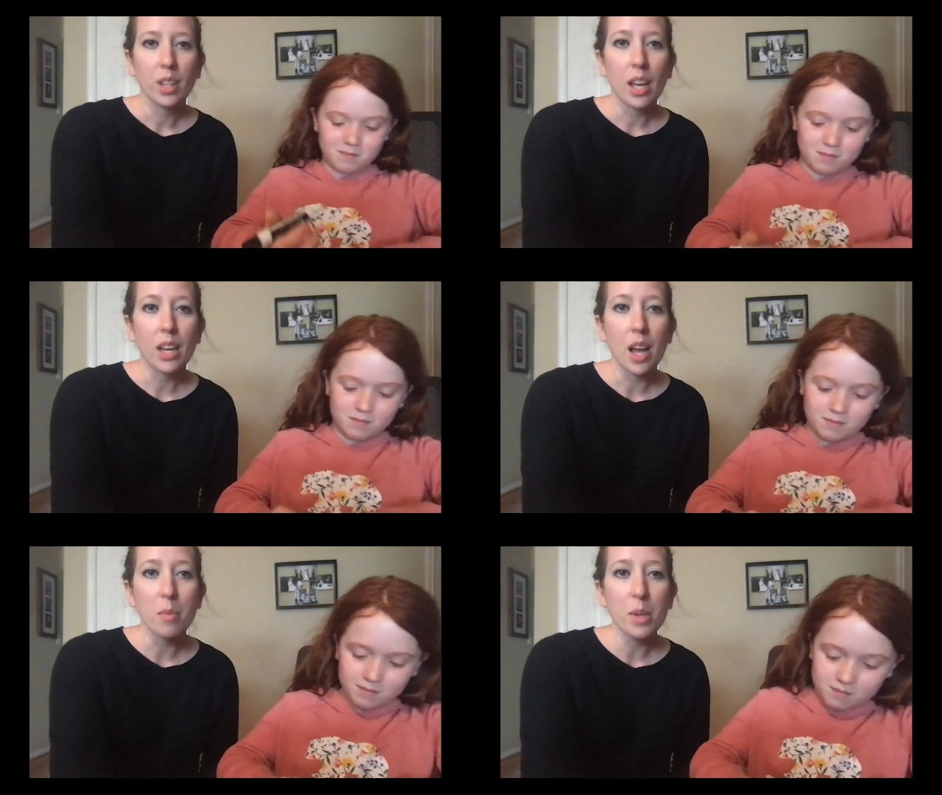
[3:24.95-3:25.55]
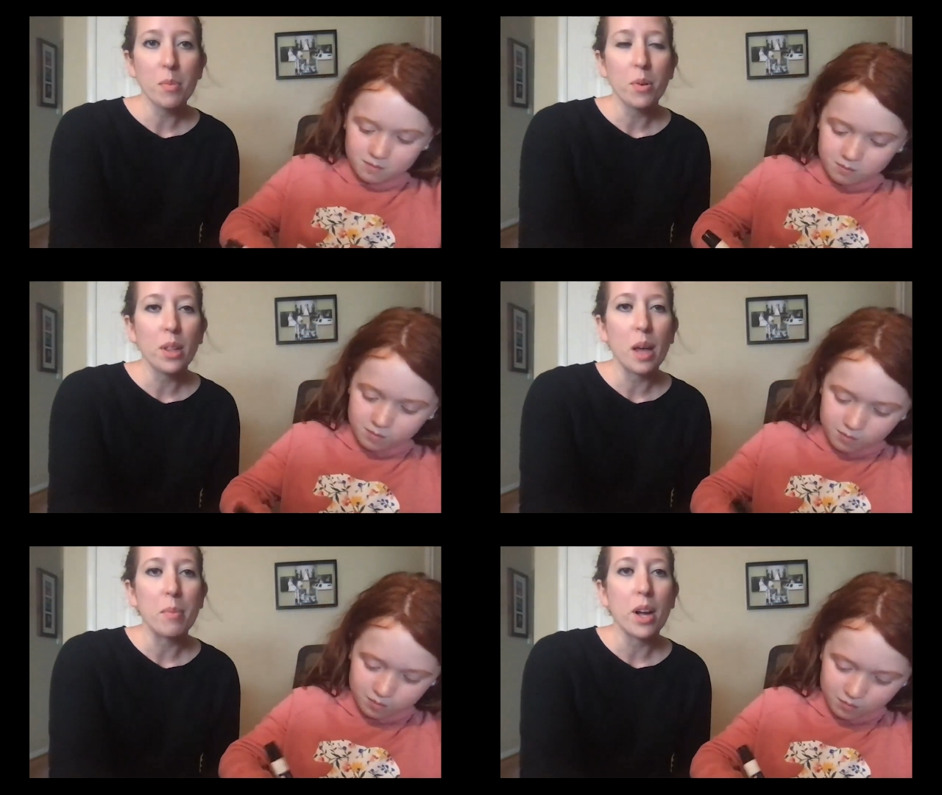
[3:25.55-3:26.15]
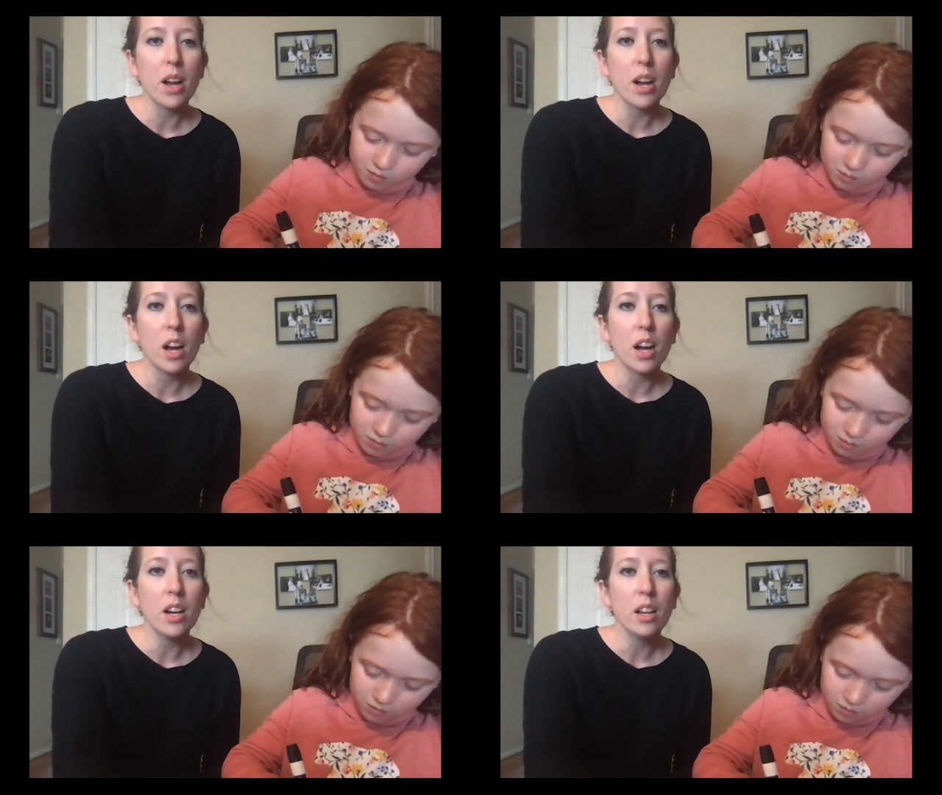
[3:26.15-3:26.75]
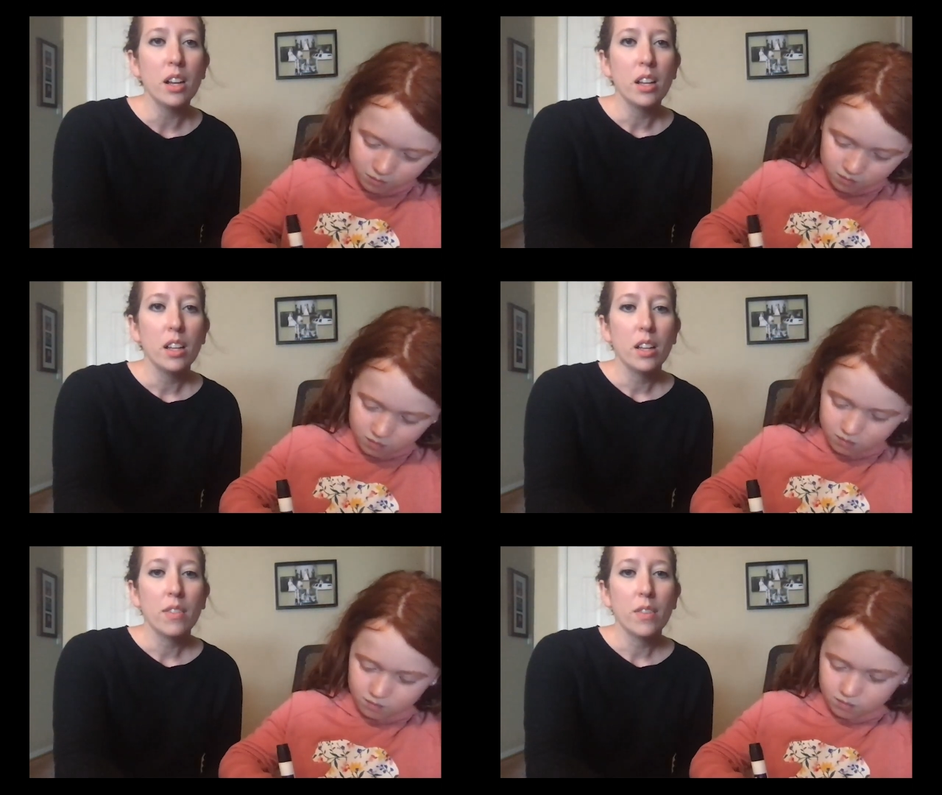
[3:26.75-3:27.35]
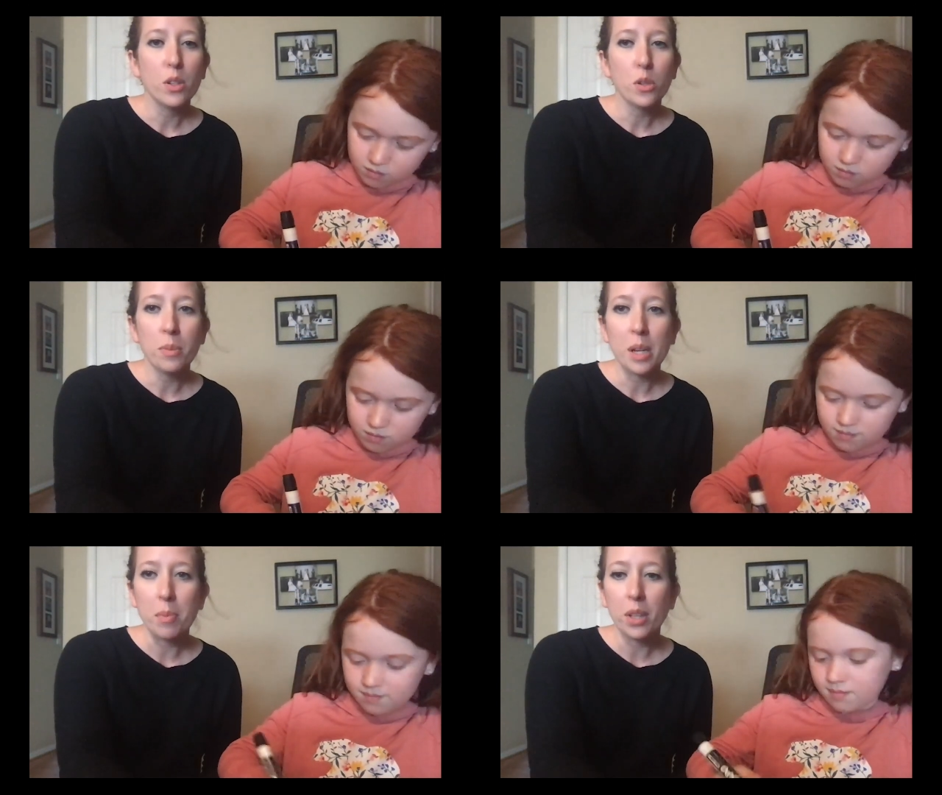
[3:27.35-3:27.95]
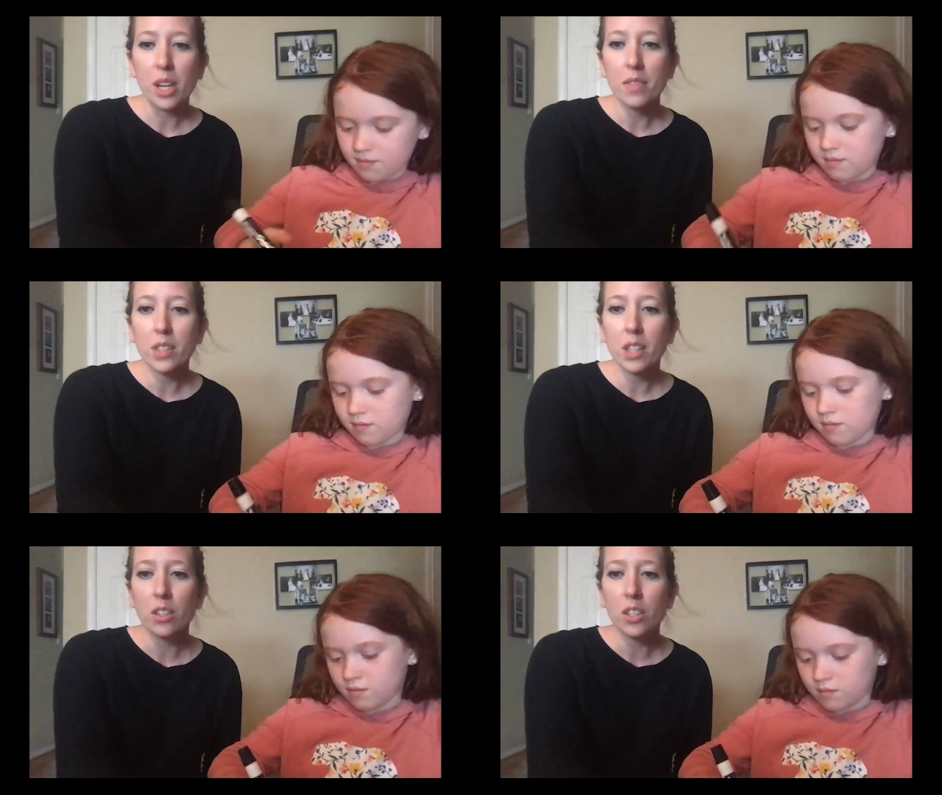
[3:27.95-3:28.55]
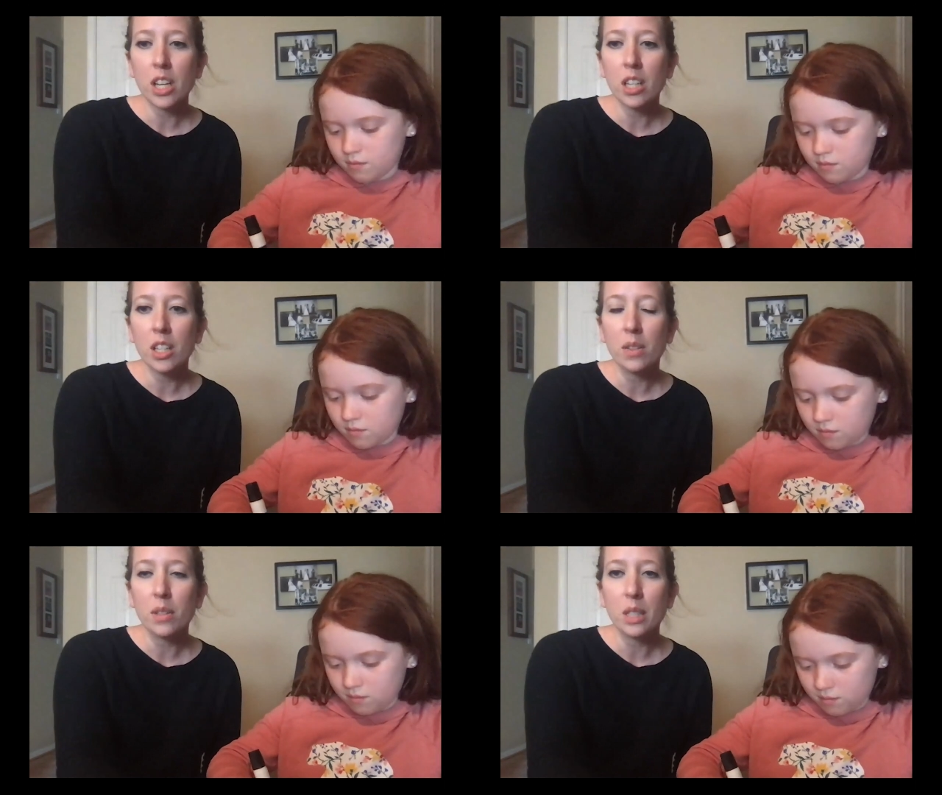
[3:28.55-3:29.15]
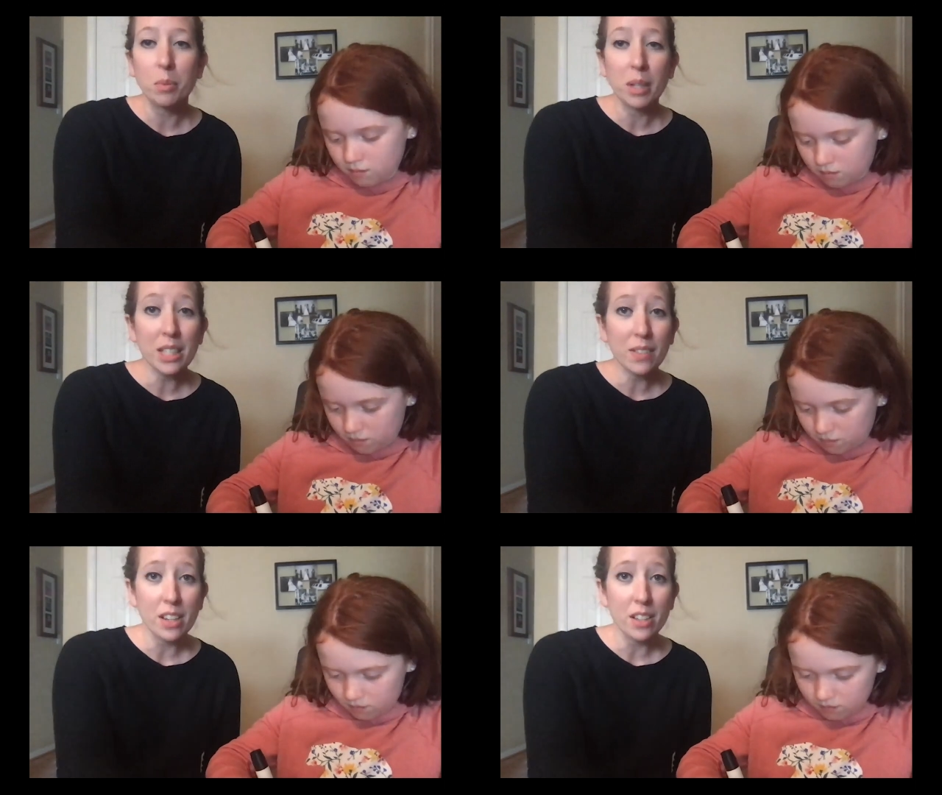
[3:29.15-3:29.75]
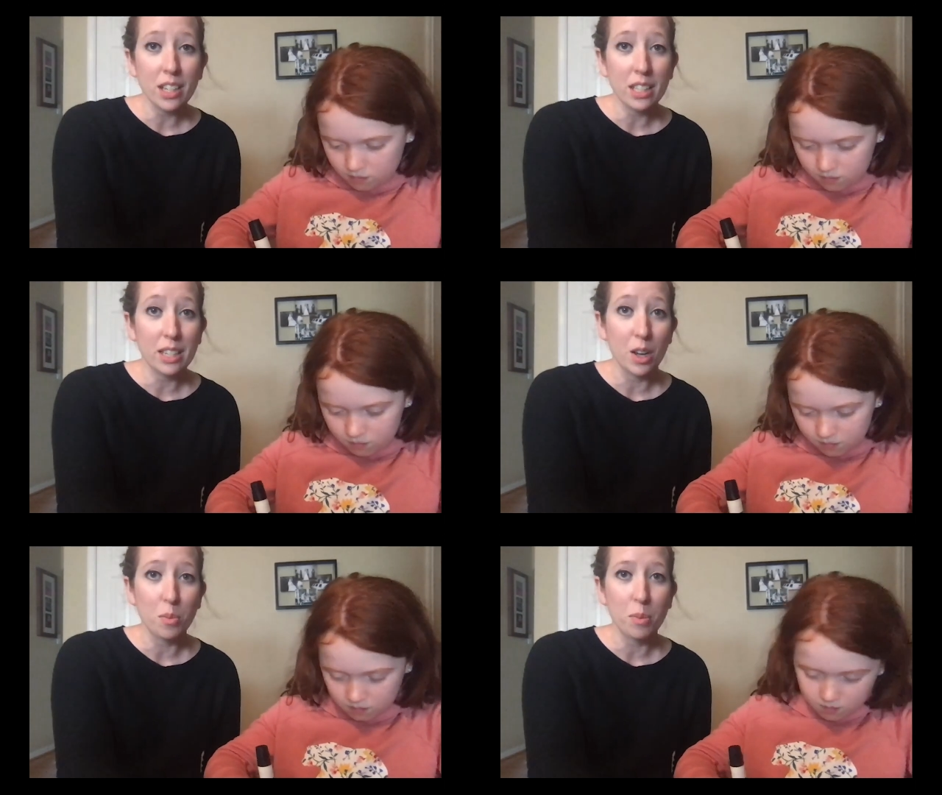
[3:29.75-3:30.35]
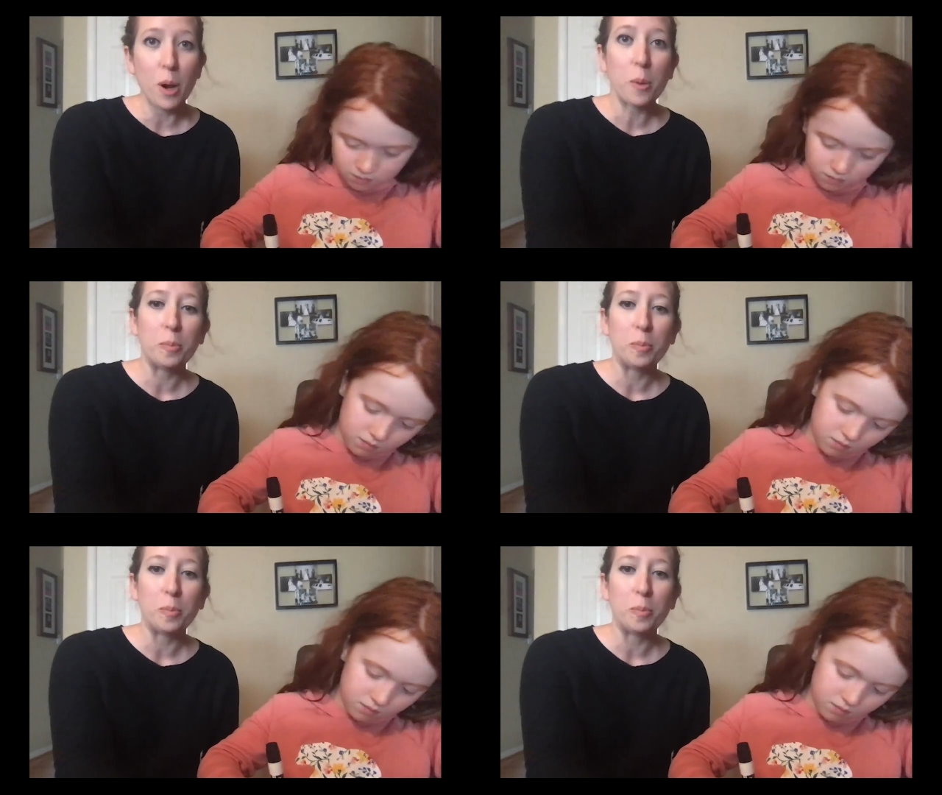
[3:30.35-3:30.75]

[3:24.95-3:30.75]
Speaker 1: And I'm going to pull up her virtual manipulative so she can use the place value disk to help her.